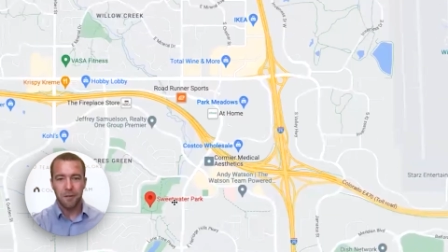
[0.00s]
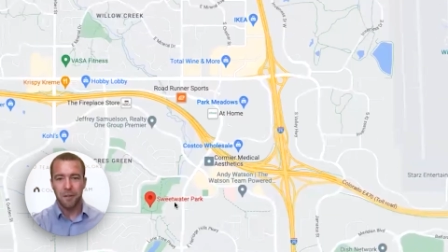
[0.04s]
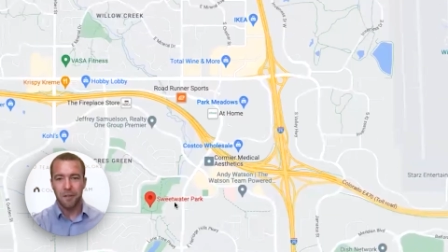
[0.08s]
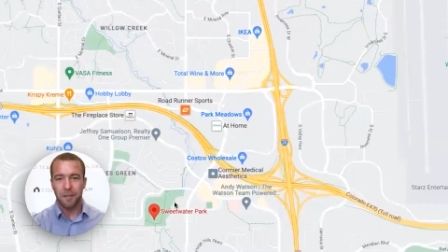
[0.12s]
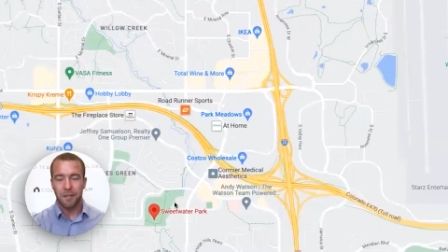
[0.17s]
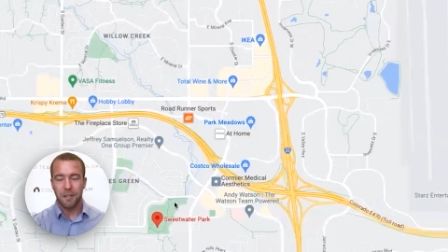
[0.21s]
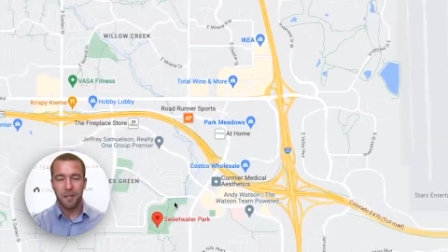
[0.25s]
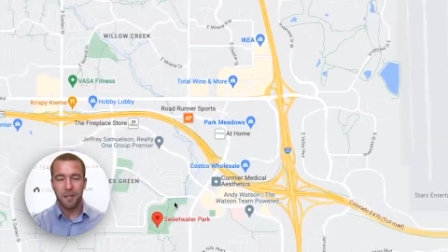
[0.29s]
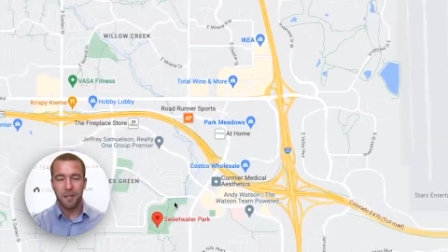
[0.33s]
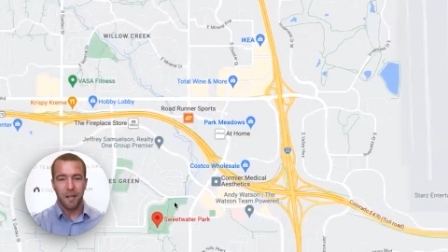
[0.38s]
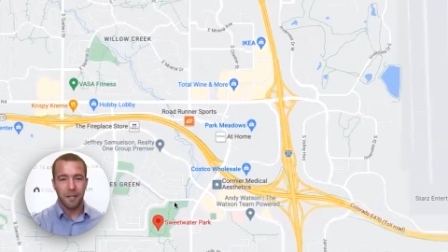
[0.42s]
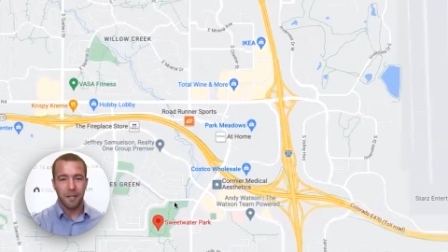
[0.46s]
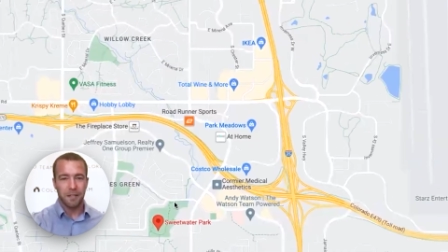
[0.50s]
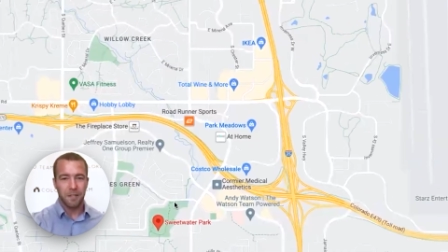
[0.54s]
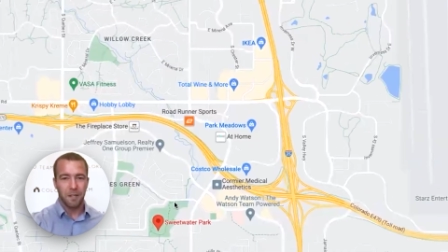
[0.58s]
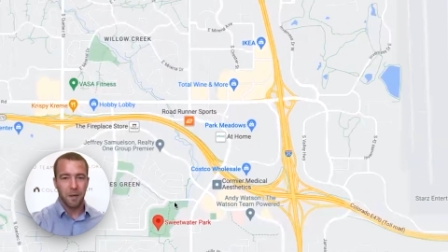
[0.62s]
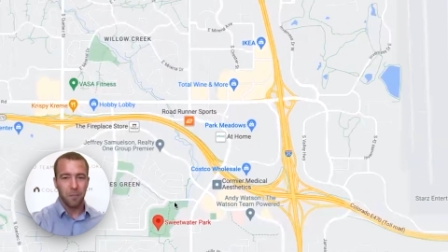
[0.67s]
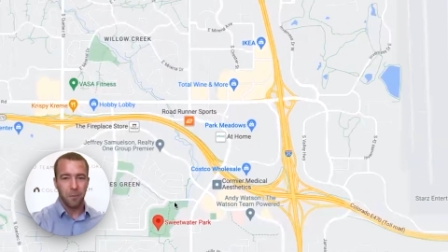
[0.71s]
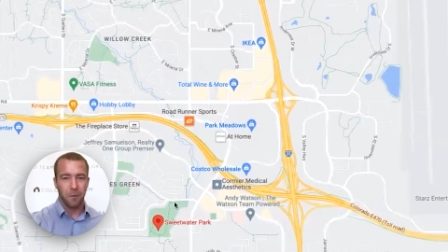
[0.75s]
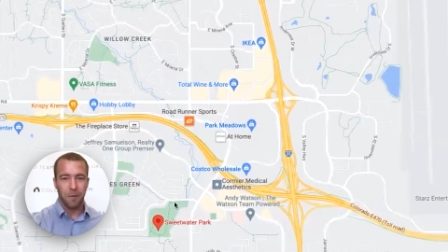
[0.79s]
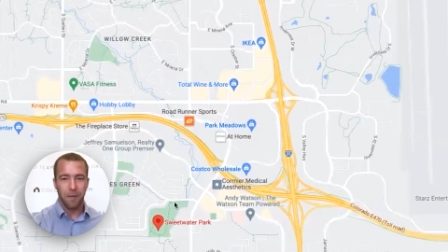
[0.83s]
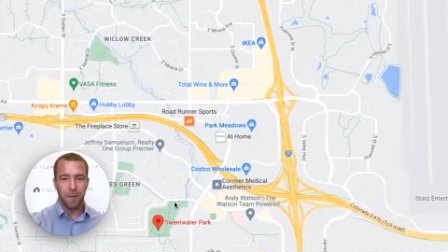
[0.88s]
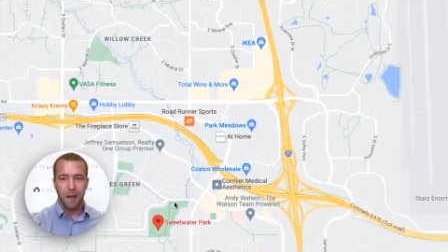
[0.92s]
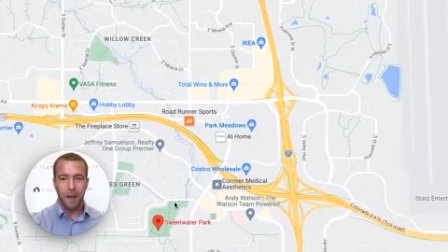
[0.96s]
then connect
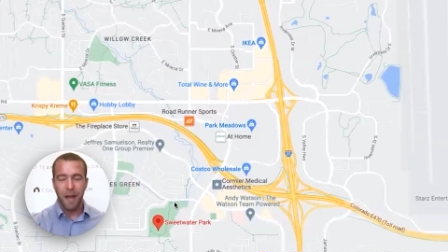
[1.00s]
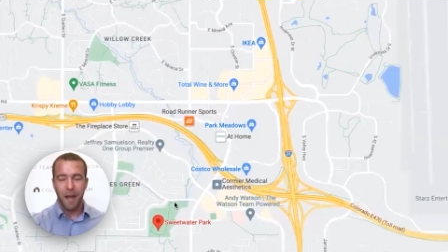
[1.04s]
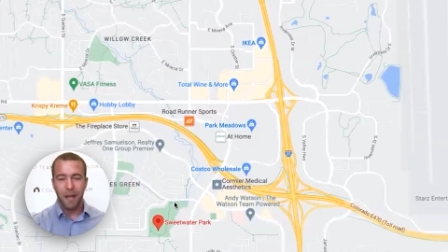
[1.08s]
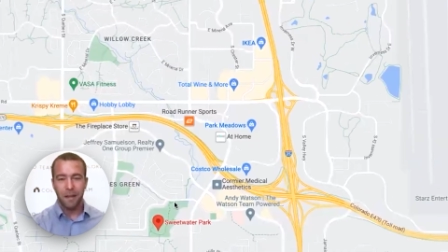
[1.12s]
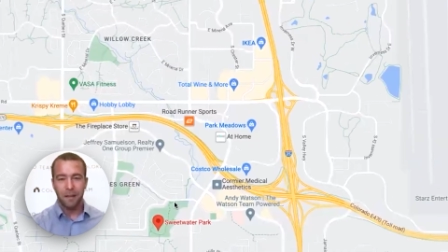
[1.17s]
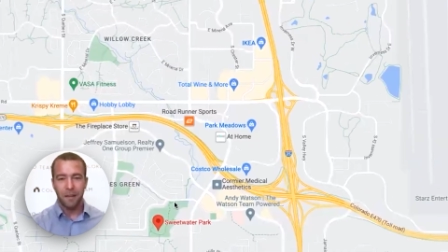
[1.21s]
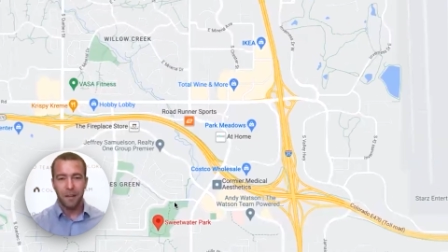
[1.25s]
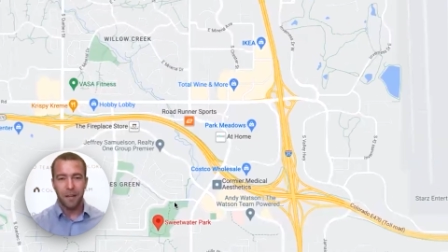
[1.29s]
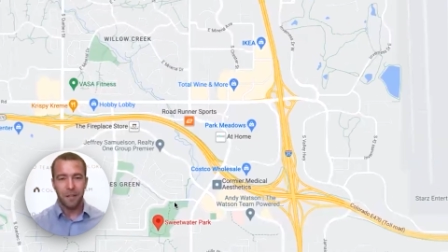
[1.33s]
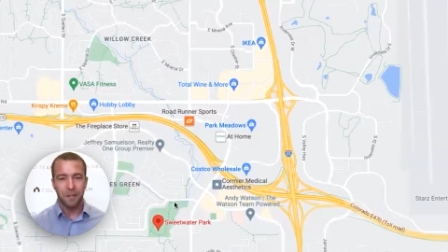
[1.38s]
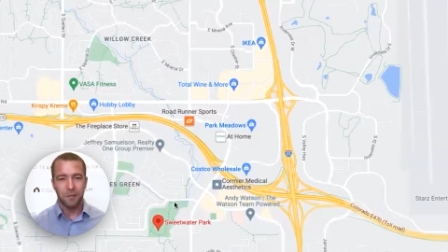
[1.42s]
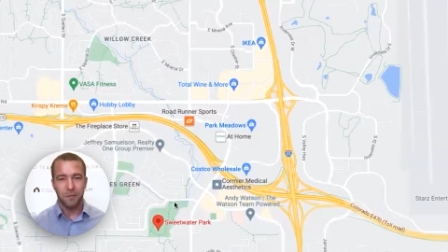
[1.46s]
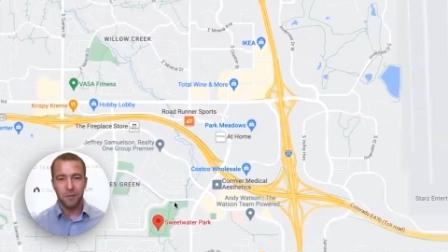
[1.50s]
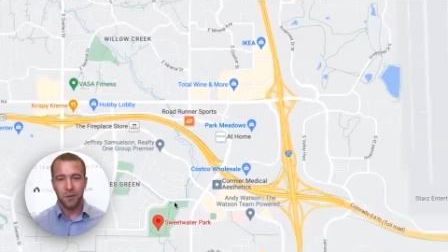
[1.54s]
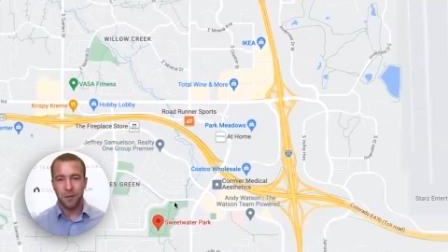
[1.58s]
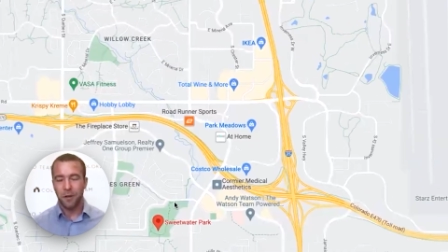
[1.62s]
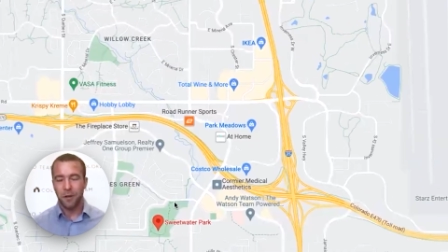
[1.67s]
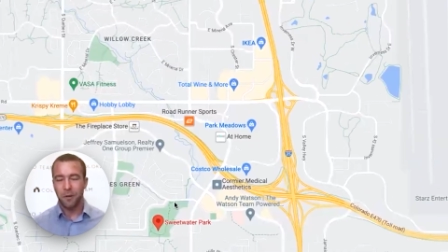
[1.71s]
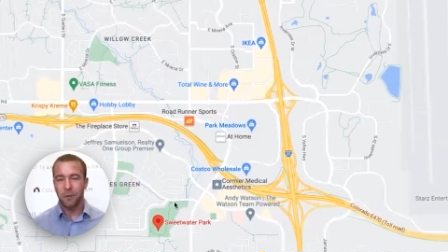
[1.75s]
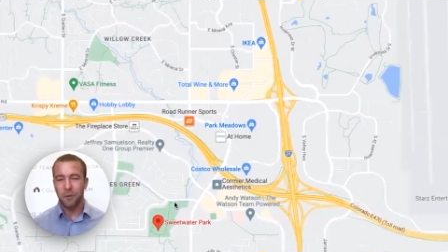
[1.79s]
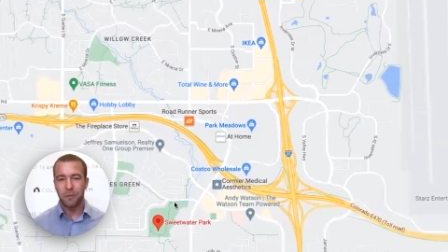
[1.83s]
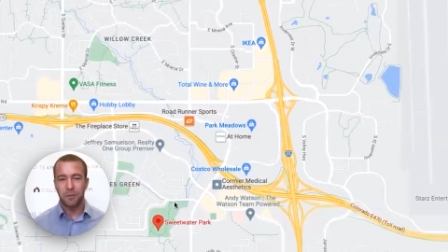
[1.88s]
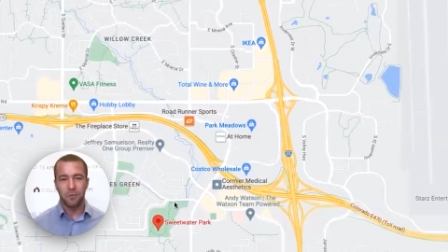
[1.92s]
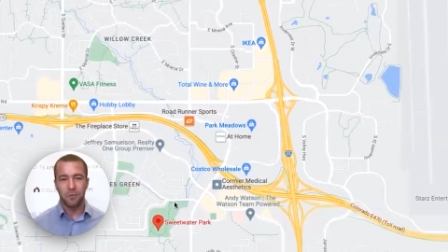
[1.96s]
up with the Highline
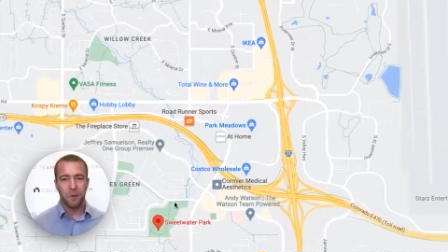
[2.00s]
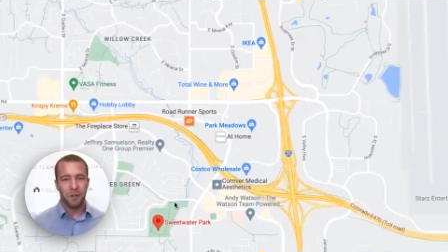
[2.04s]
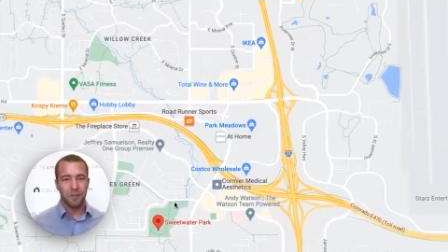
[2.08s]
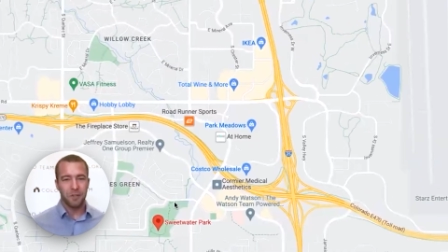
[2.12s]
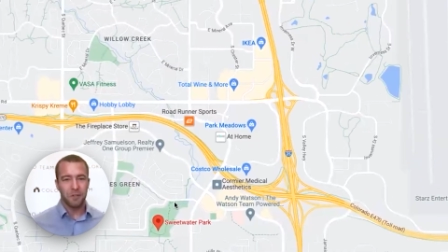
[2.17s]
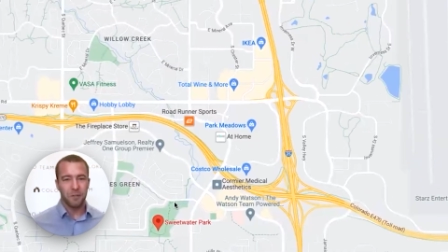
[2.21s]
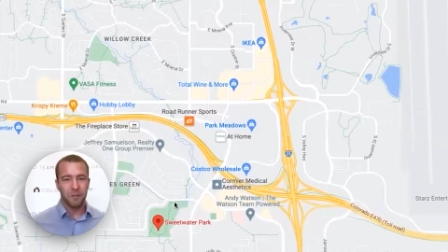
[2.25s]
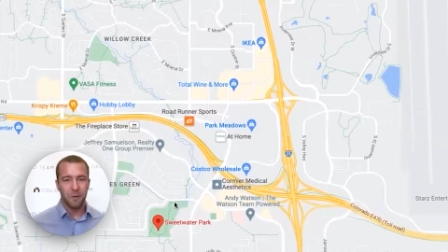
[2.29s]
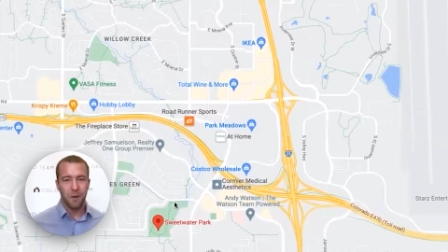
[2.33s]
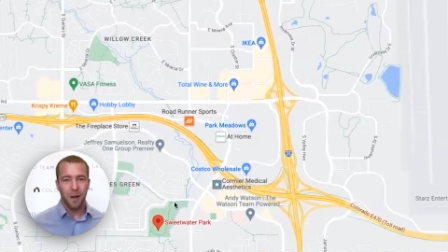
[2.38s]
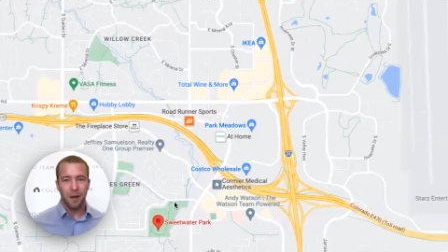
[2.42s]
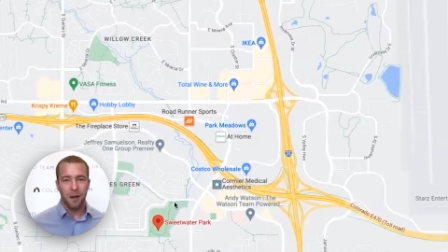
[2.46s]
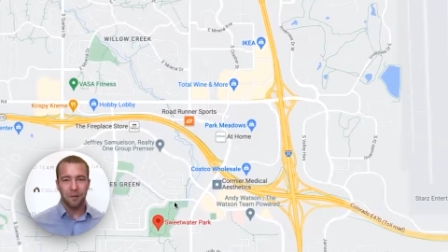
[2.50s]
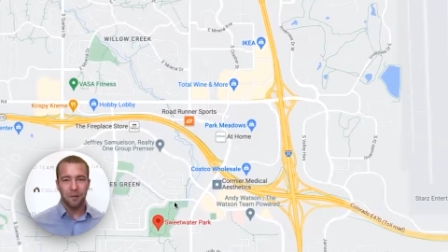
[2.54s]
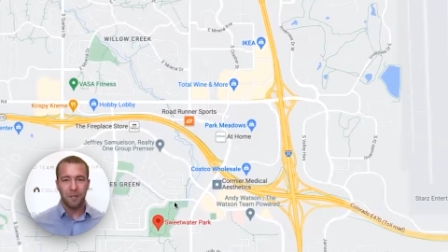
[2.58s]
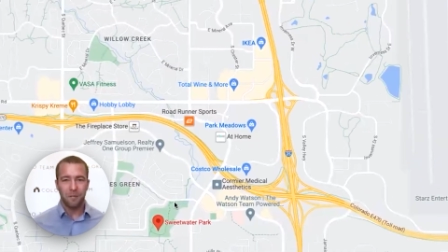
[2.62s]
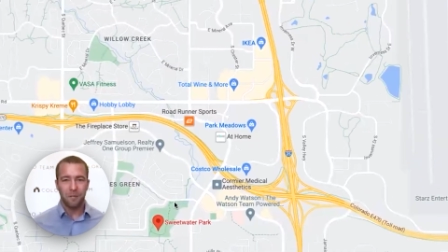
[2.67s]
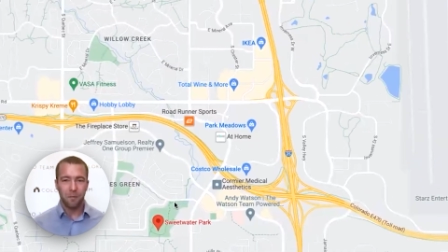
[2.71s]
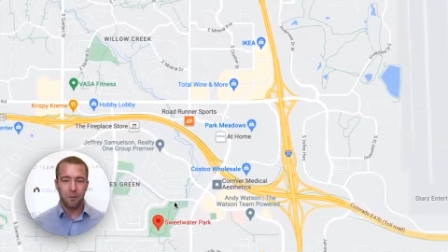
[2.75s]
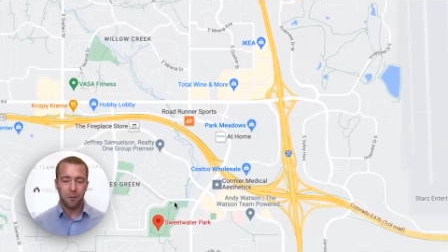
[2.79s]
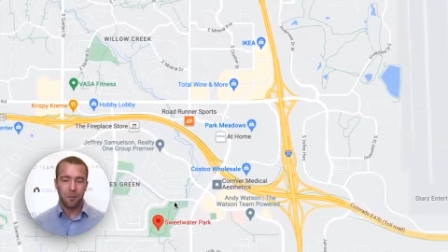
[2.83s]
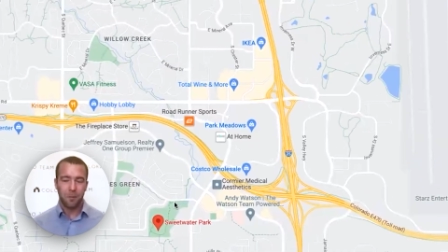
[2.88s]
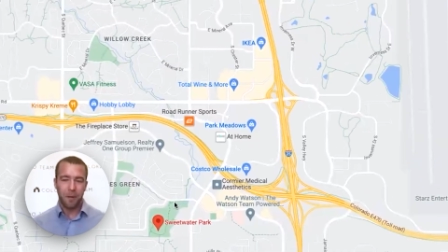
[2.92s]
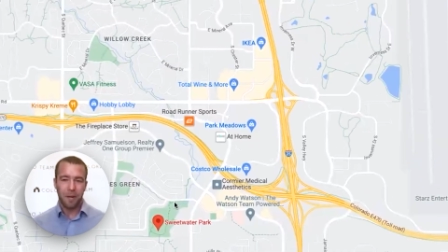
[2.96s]
Trail, which runs throughout
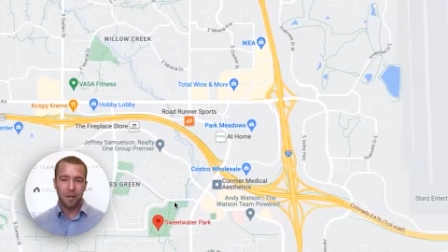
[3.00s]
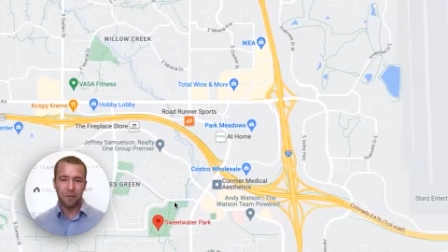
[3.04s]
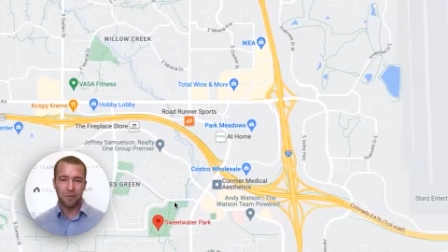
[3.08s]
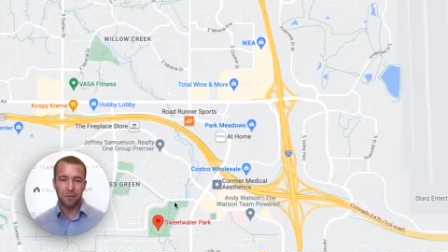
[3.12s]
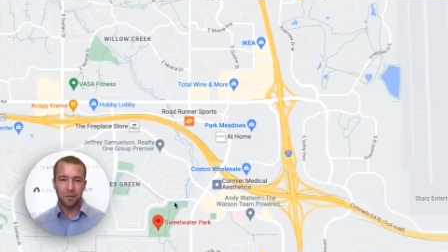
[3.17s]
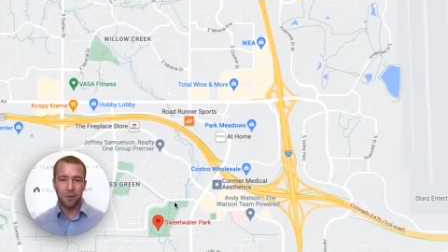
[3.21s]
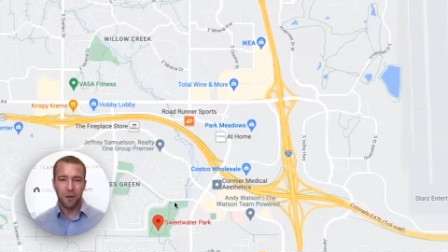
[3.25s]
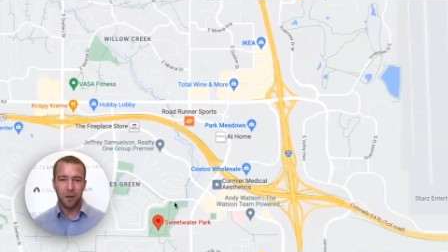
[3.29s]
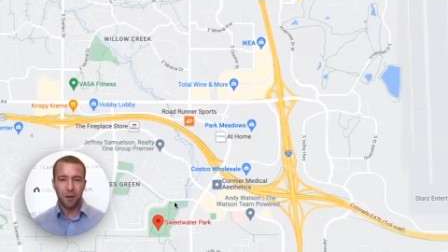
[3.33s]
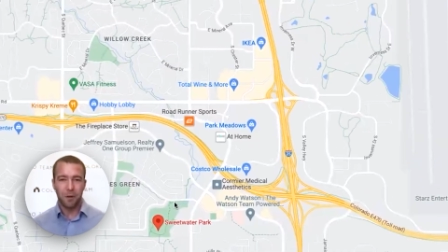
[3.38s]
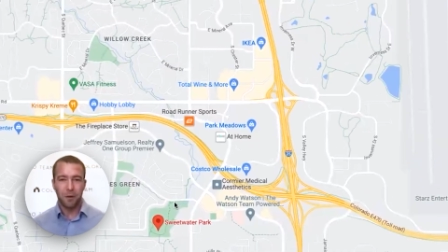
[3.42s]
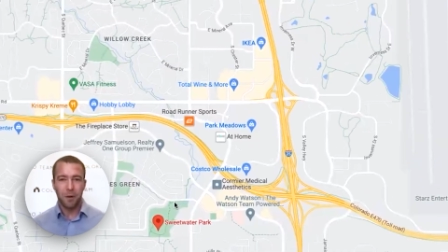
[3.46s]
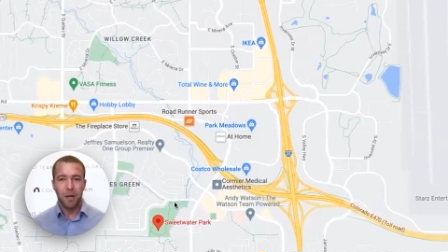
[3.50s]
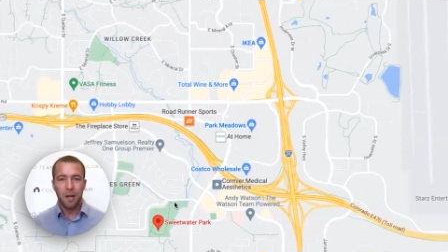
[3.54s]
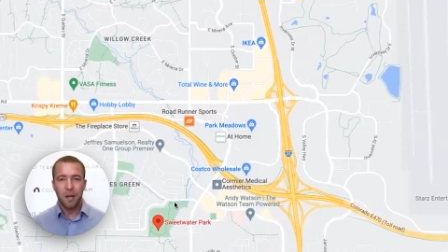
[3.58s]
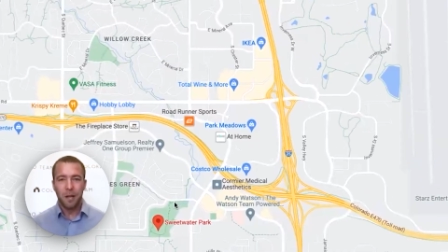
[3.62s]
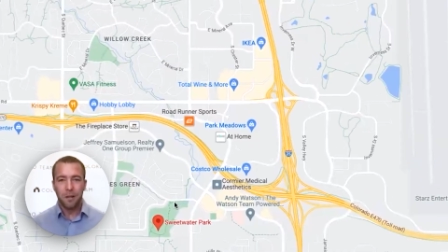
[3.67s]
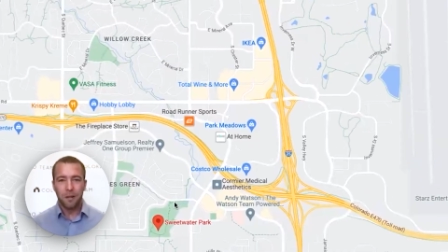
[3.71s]
Denver Metro.